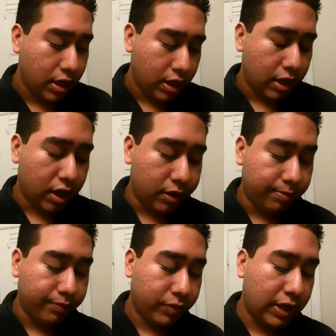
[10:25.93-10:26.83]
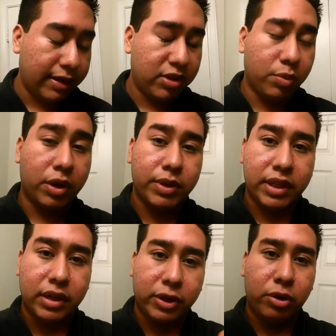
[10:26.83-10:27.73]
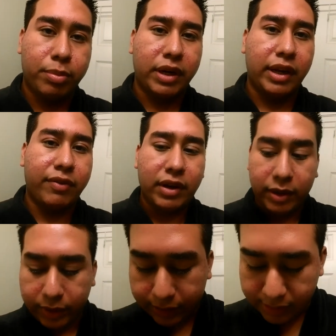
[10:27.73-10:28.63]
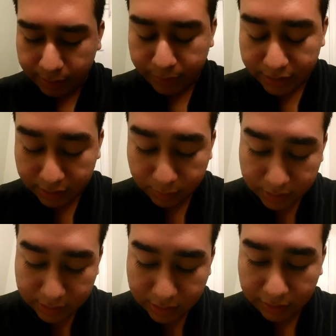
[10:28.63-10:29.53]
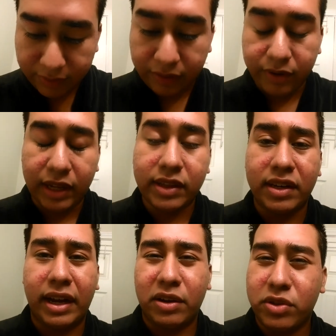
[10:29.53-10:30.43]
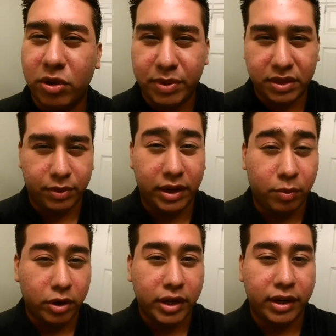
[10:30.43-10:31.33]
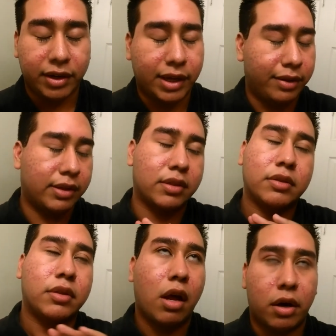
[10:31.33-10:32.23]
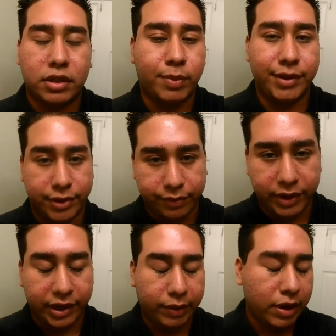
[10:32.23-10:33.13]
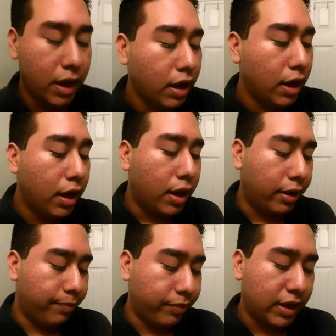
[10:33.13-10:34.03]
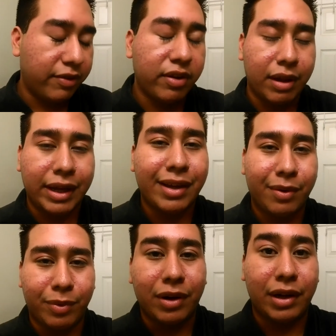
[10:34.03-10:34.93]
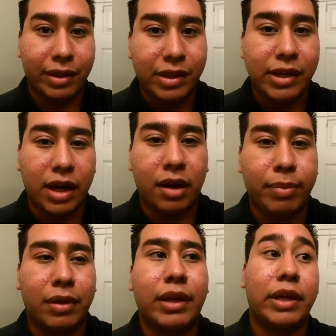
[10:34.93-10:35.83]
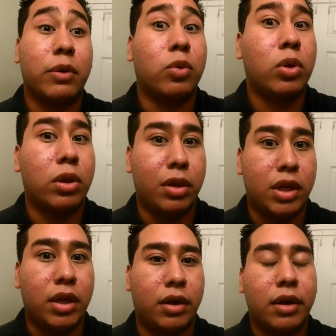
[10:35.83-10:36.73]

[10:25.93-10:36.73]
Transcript: You have to work with it a little, but even like when I sit in my sink with this stuff, and I feel like the dial soap isn't really working. Again, this is not a sponsored video. I feel like I can really clean up, and like it'll clean,